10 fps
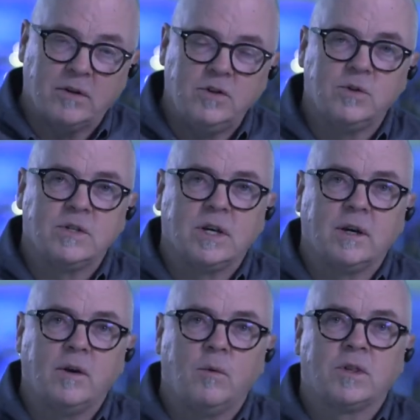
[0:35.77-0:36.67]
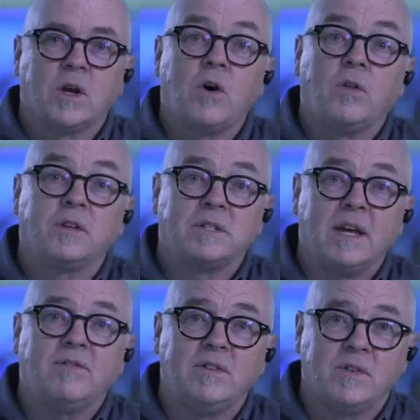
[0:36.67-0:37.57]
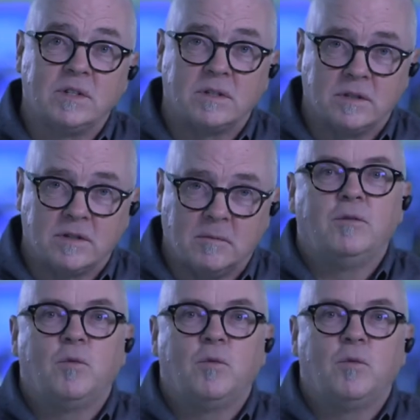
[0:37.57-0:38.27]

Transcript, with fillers: using what they call the safety viz system.